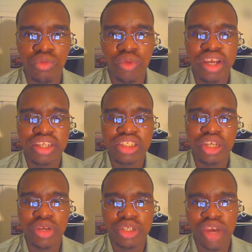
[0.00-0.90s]
When
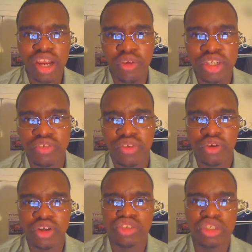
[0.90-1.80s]
considering drag racing for
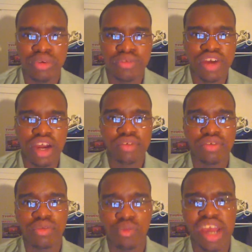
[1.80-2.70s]
Gran Turismo 5,
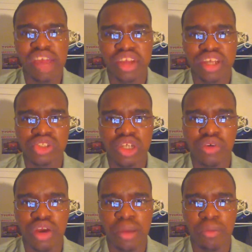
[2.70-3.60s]
we have to consider
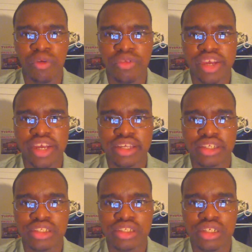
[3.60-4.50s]
a number of
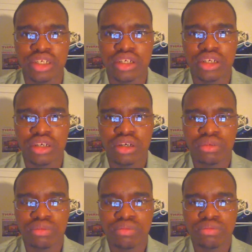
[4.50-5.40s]
things.
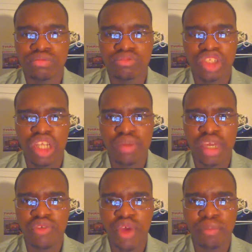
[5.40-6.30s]
So let me
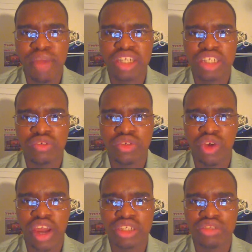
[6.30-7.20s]
give you a makeshift
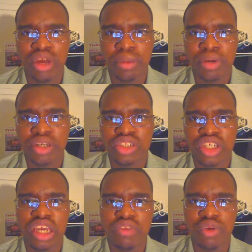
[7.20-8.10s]
drag strip to
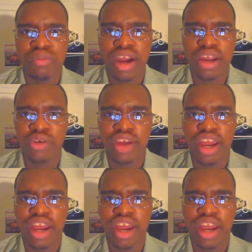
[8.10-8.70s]
give you my own